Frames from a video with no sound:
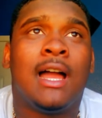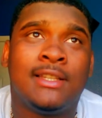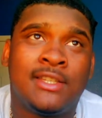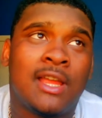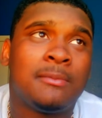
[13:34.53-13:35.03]

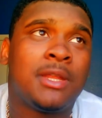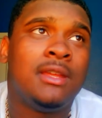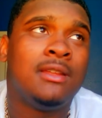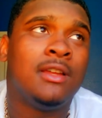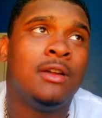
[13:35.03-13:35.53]
I jumped,
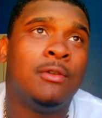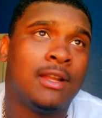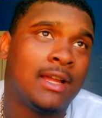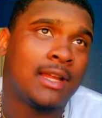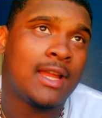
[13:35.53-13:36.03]
and
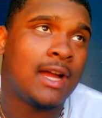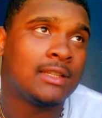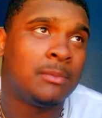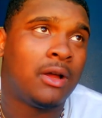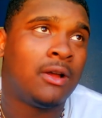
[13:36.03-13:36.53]
when I
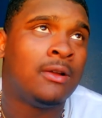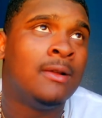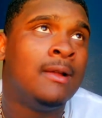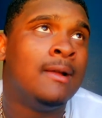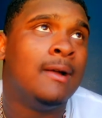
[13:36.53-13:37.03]
caught the ball,